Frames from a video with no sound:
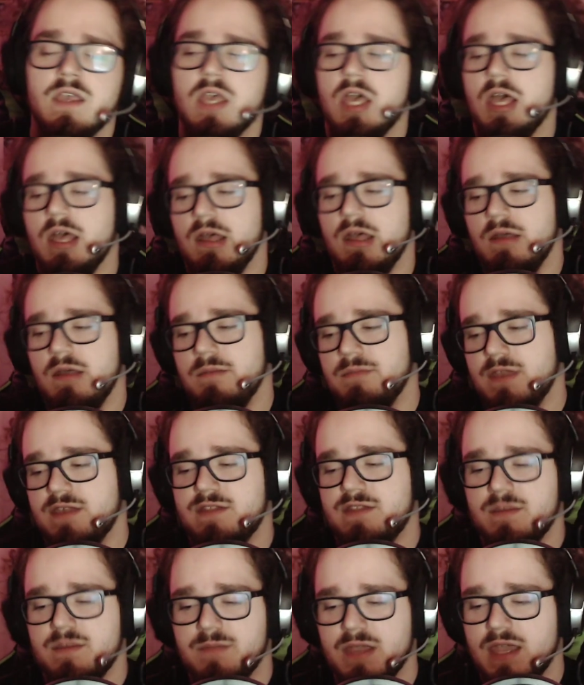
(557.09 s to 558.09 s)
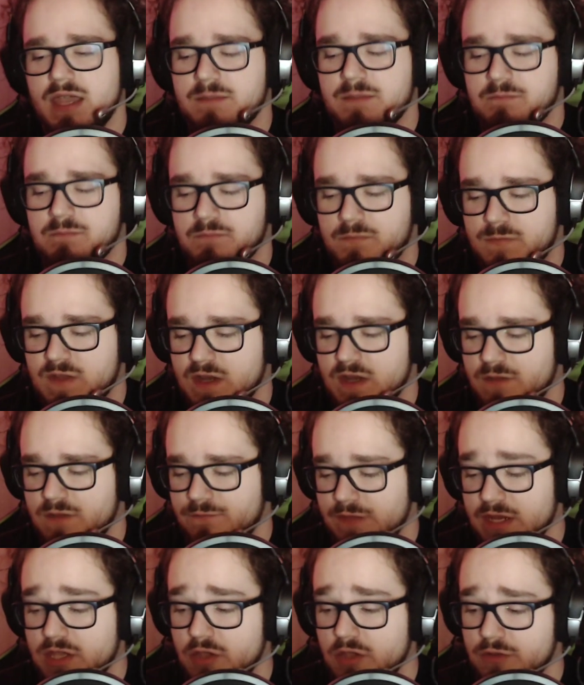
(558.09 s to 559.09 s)
Like I said, I did a
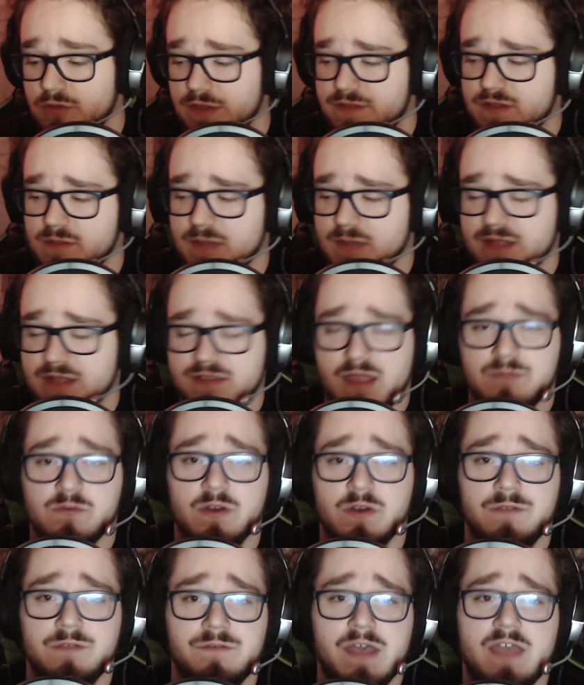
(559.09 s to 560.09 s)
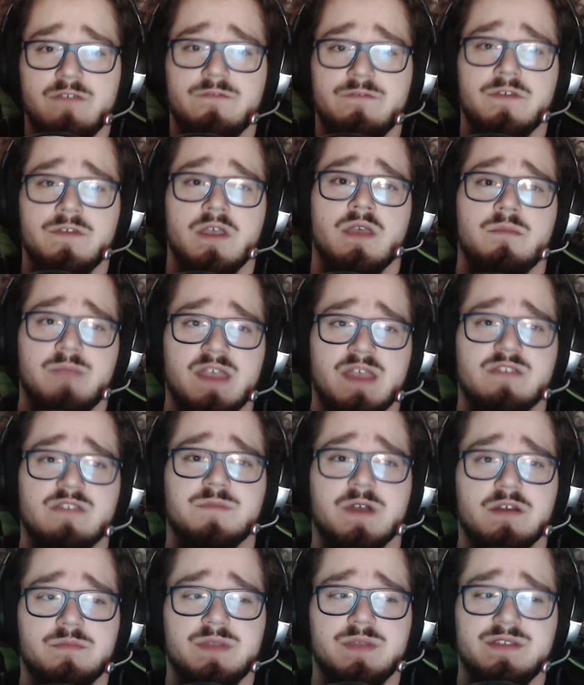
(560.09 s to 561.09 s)
video listing my top 25 best
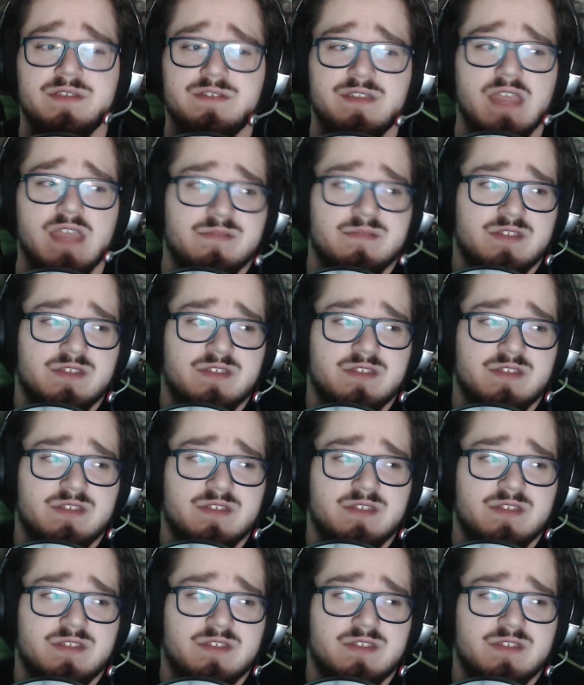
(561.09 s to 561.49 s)
modern PC games,